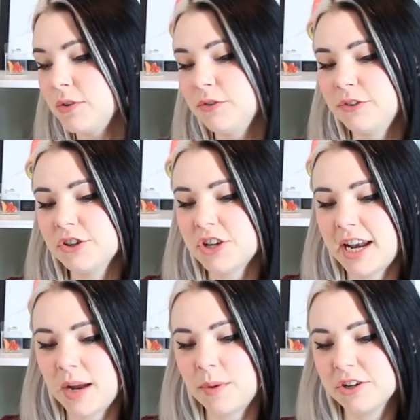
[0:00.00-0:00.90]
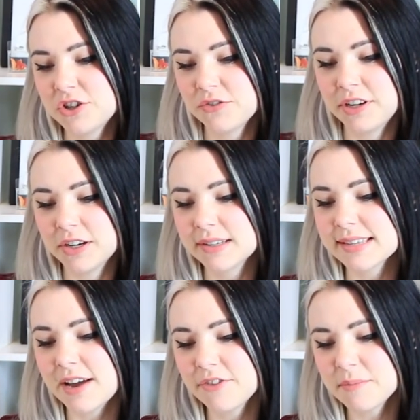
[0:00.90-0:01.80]
goldfish and I watch your videos
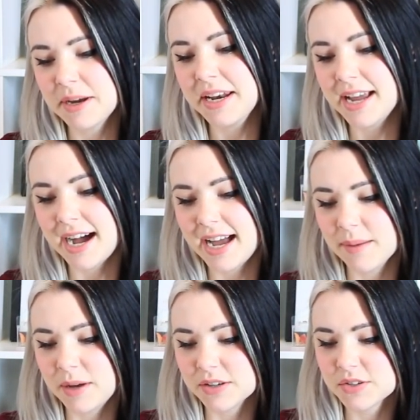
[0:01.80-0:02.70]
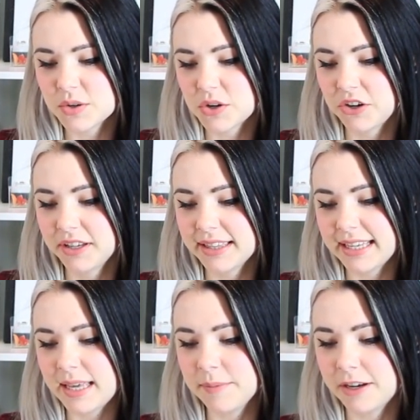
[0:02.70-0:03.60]
every Monday, I am also currently
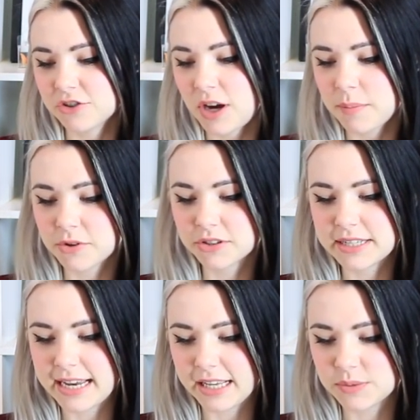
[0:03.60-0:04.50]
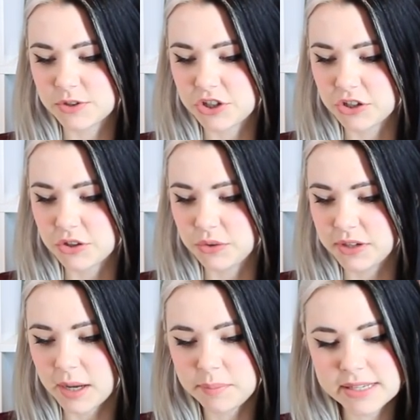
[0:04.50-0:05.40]
keeping tropical tanks, which
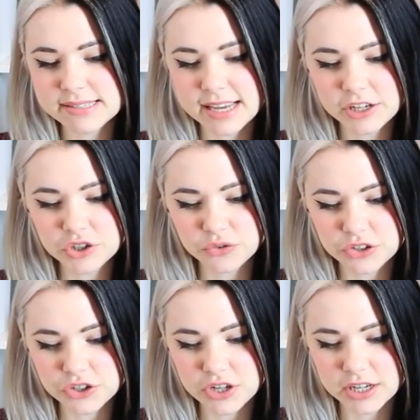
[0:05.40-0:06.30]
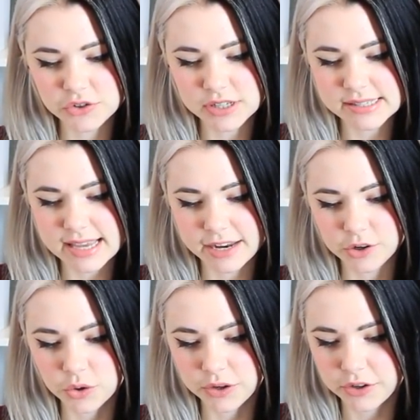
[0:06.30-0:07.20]
include guppies, angelfish, tetras,
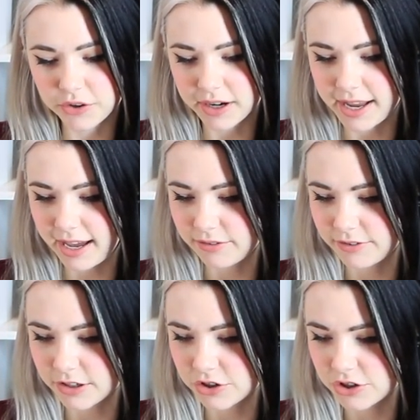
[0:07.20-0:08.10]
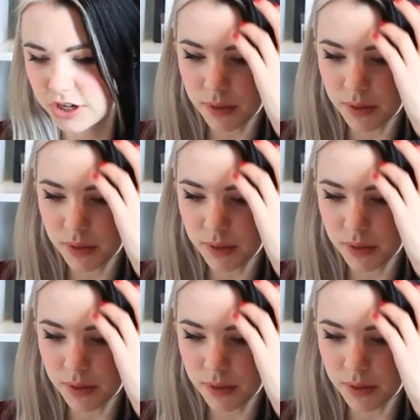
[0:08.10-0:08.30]
and Corydora catfish."